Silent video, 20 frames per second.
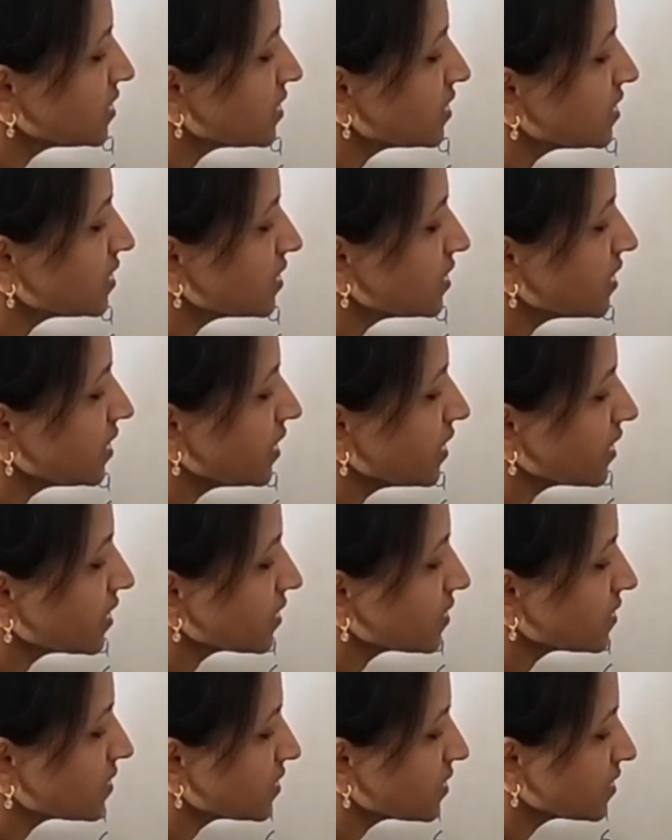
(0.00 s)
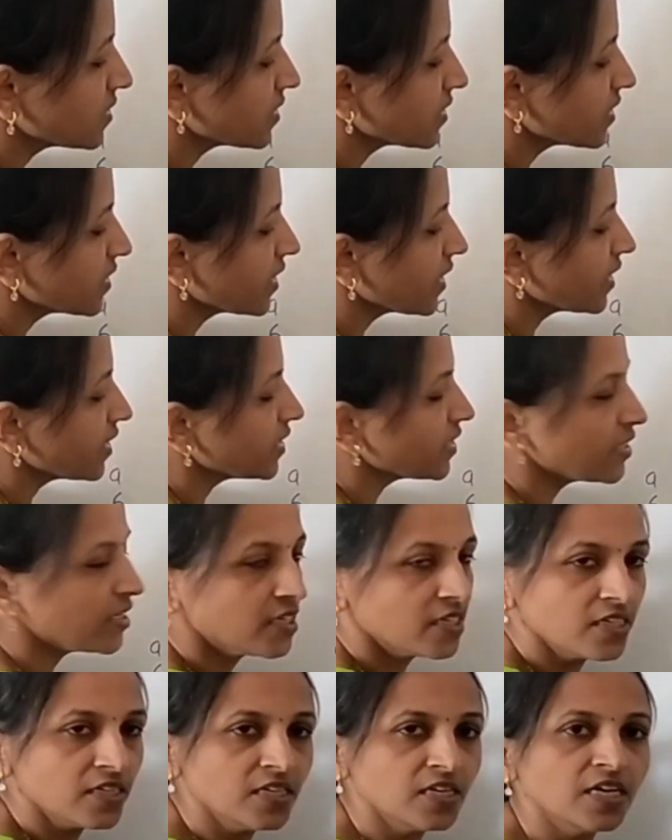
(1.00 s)
six.
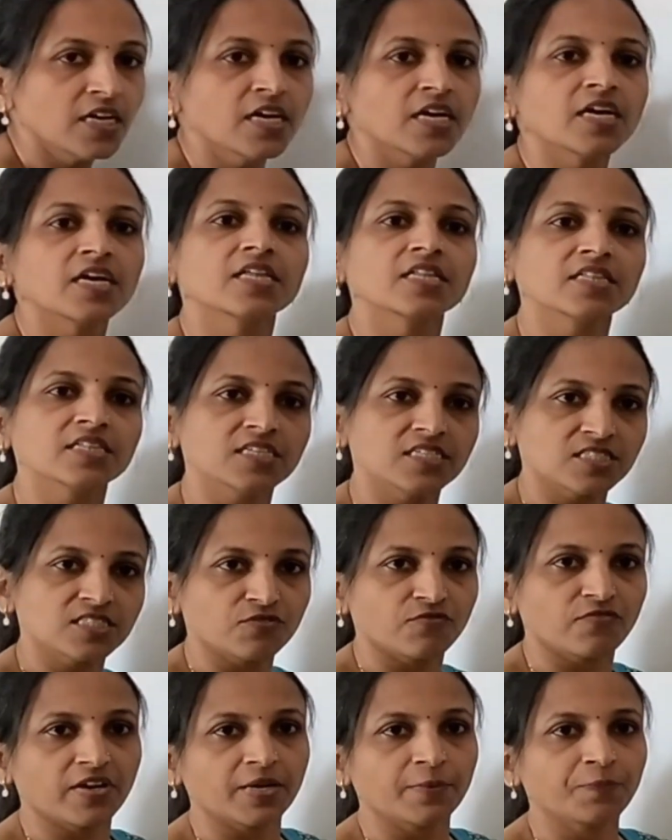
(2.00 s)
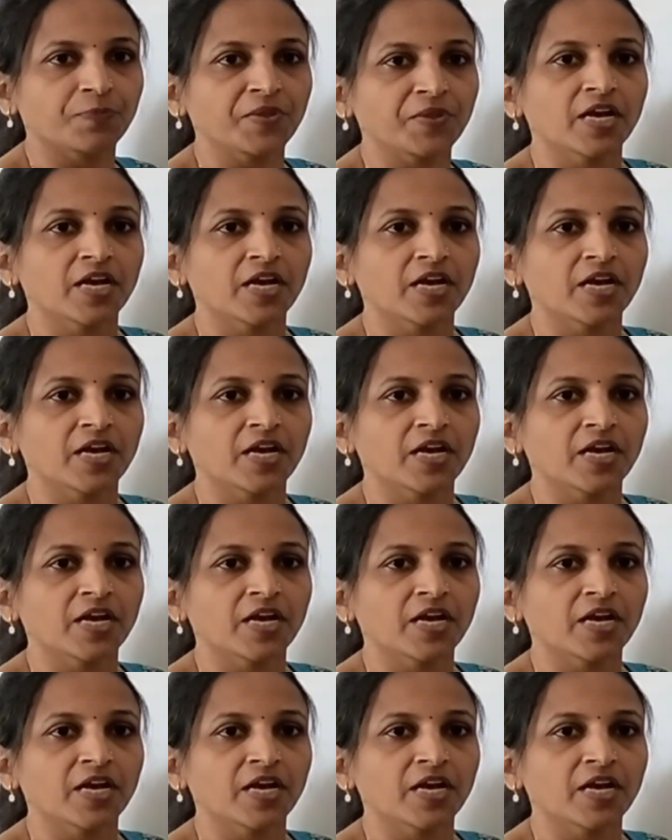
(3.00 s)
Getting in this way.